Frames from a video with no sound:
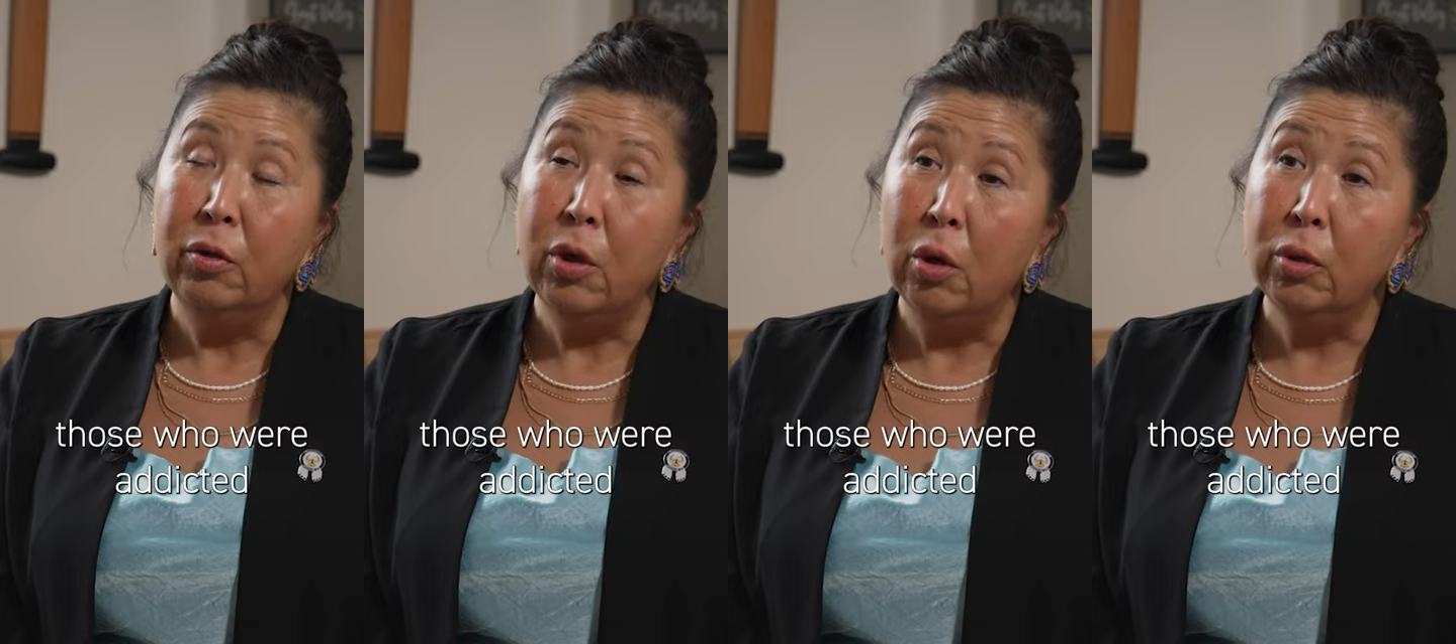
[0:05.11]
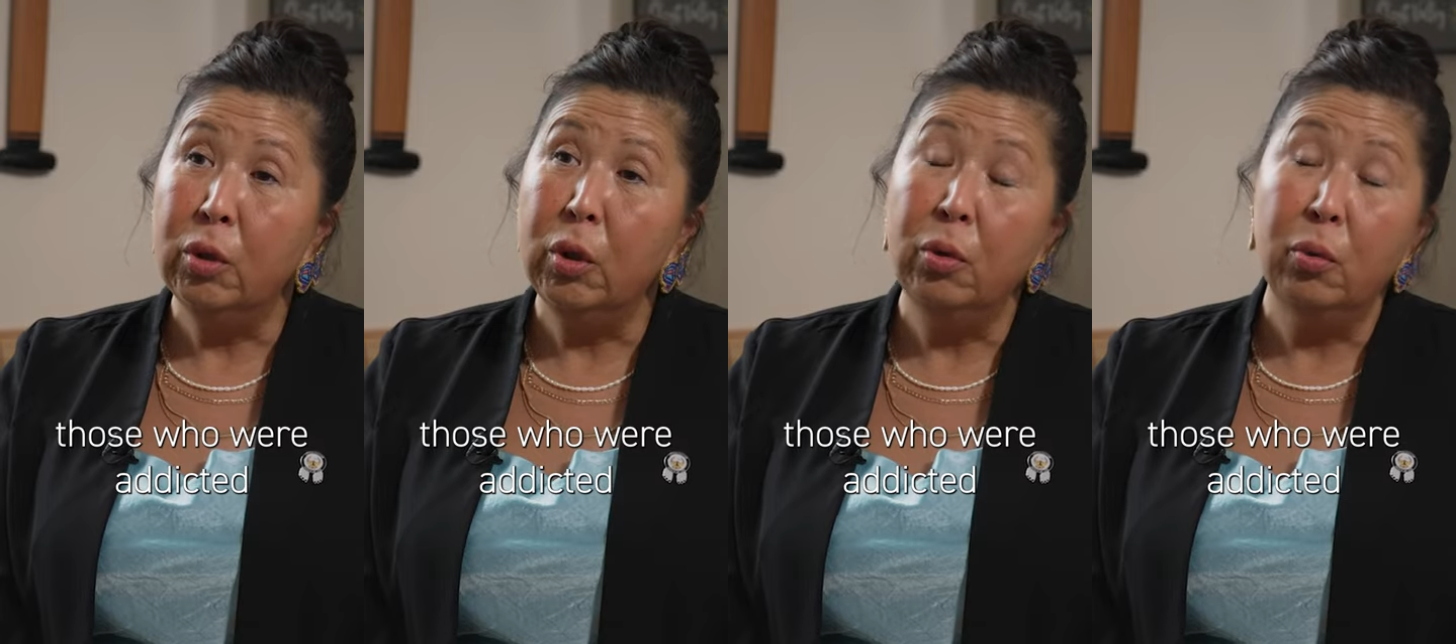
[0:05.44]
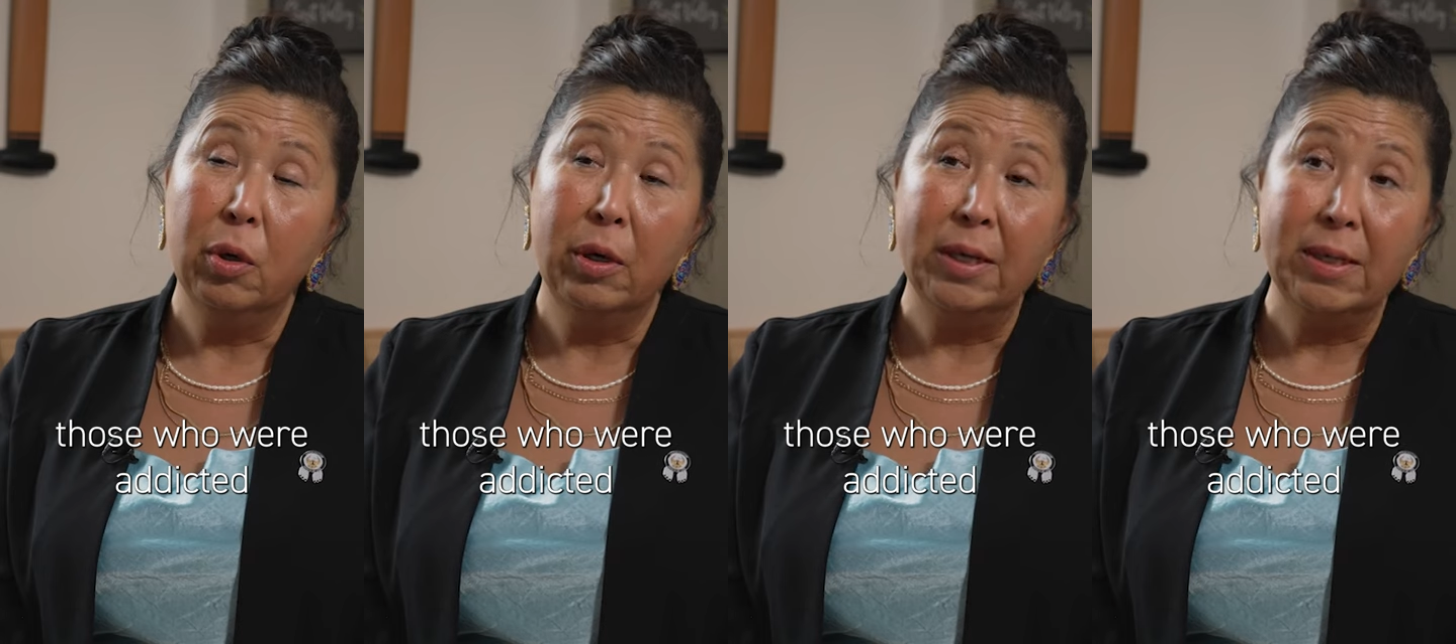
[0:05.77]
Those who
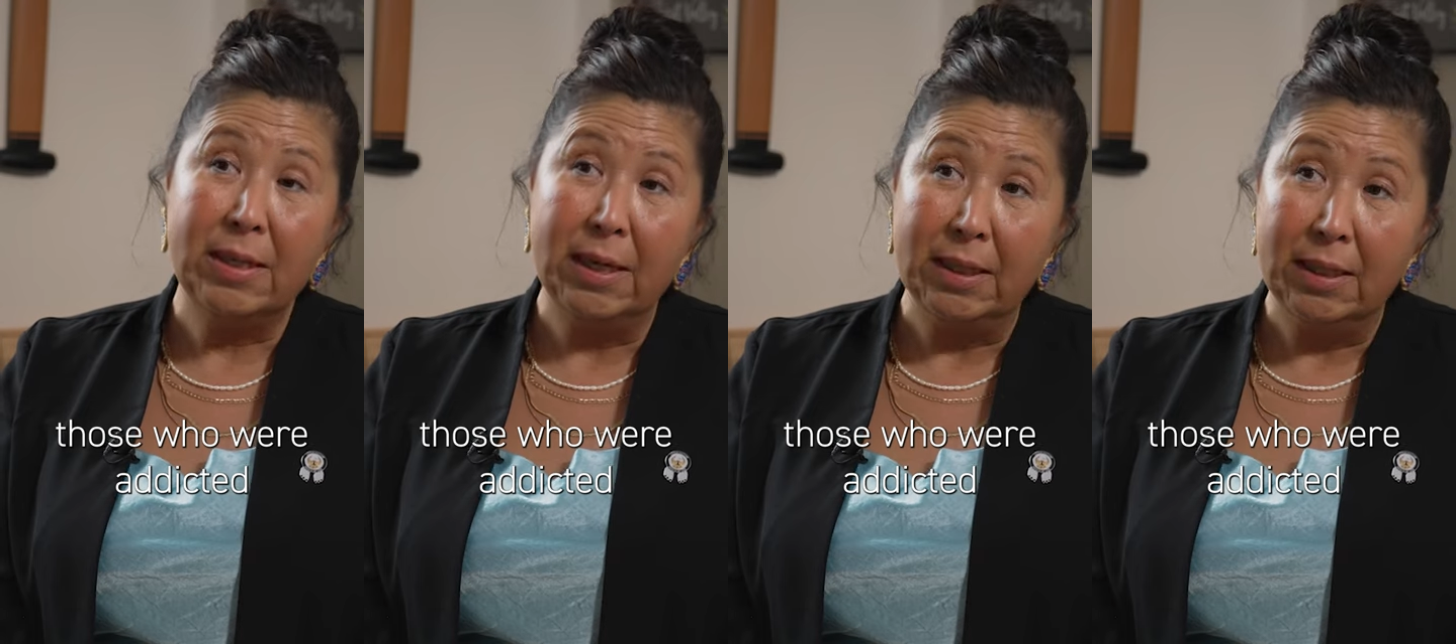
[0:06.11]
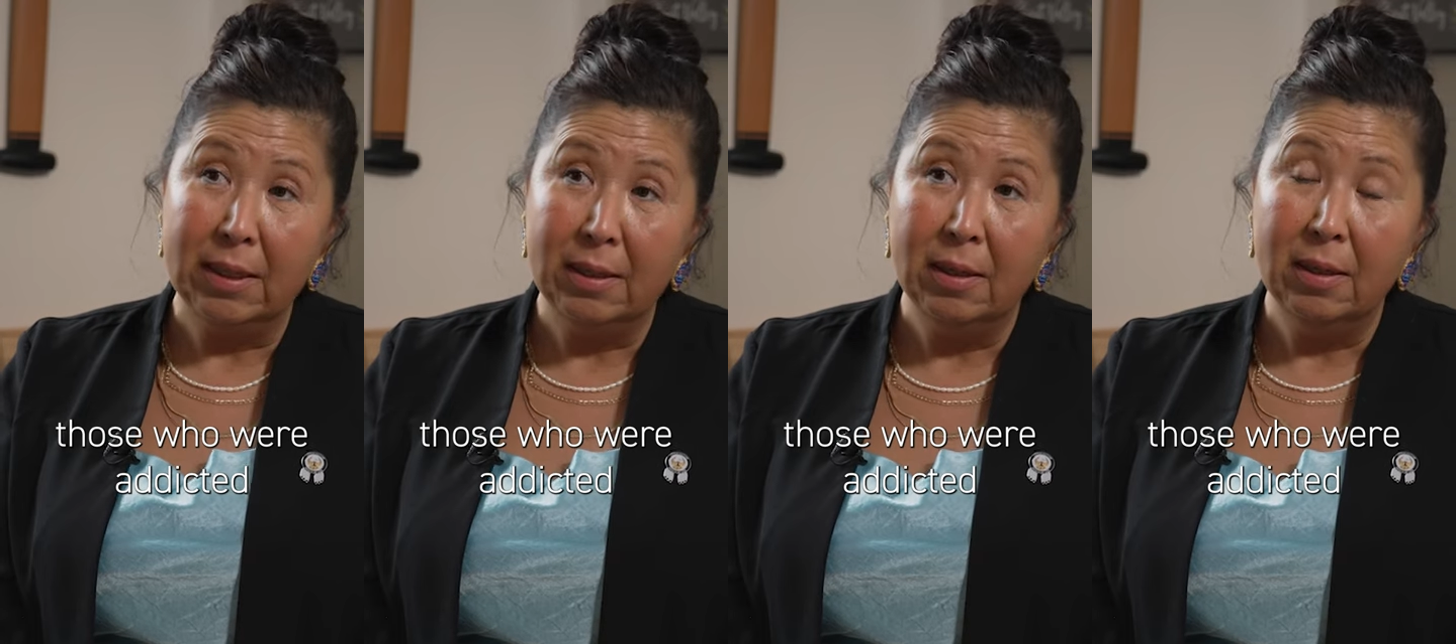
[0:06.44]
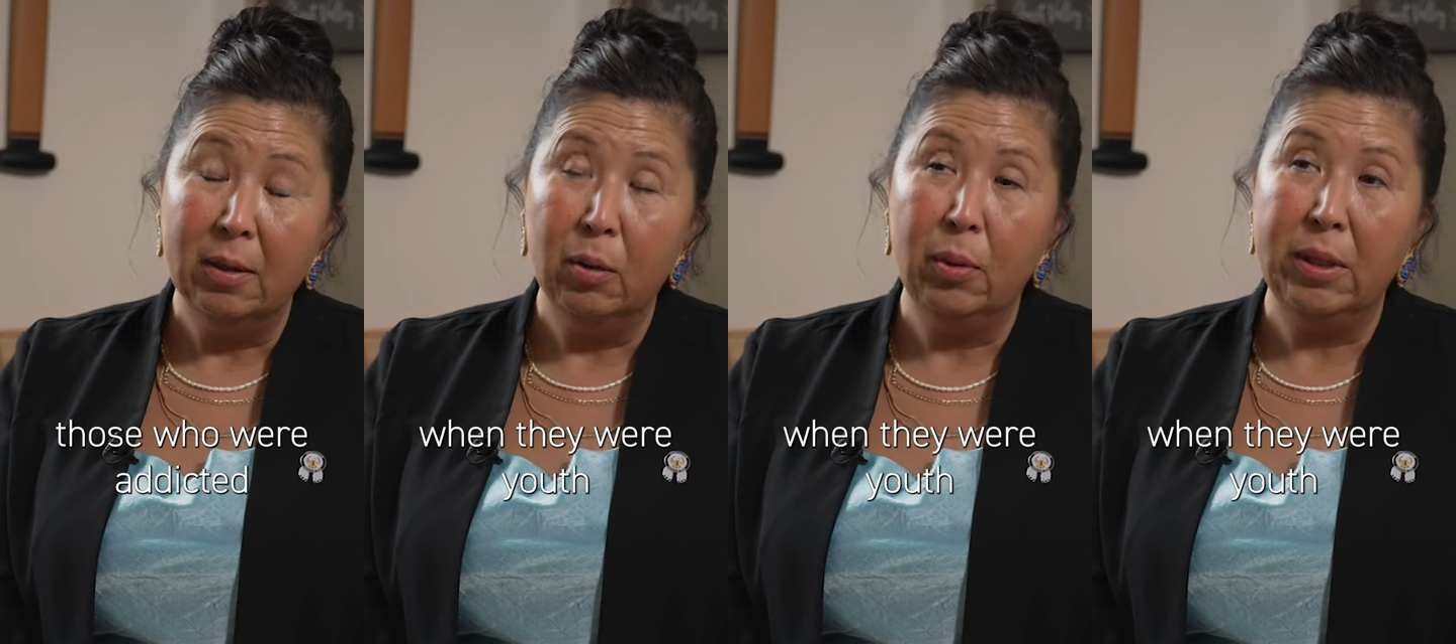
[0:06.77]
were addicted
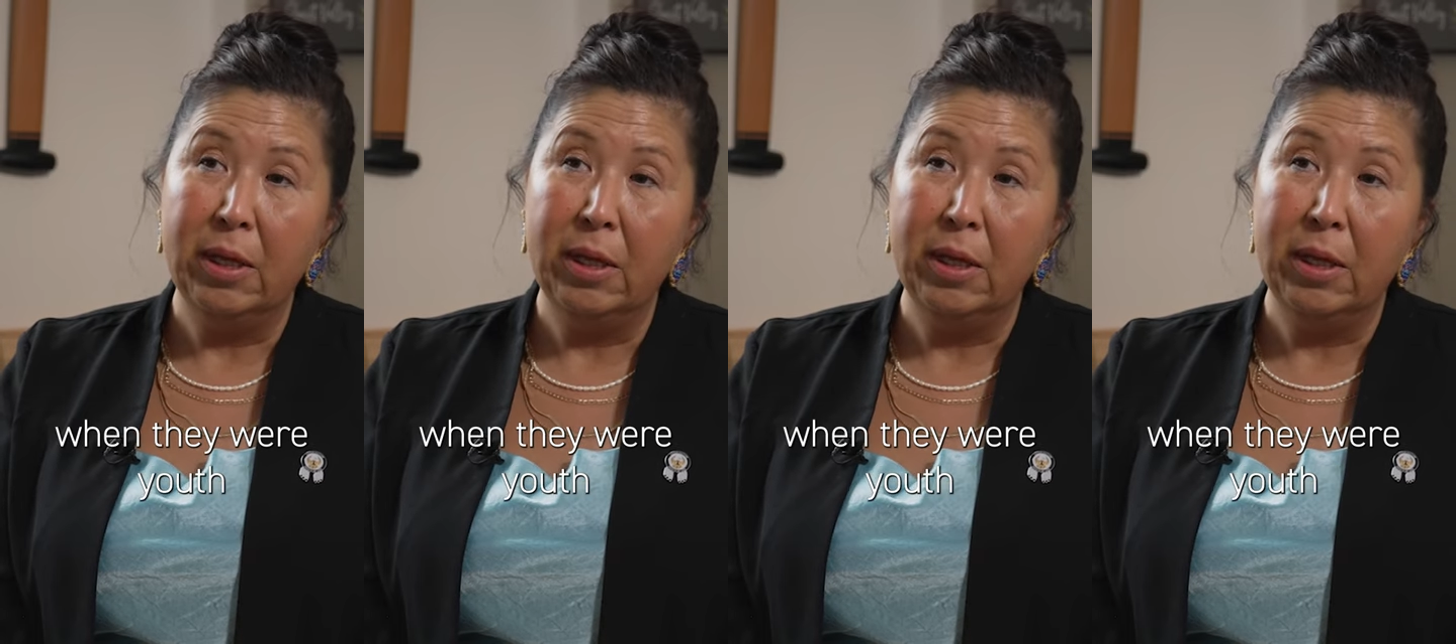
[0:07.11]
when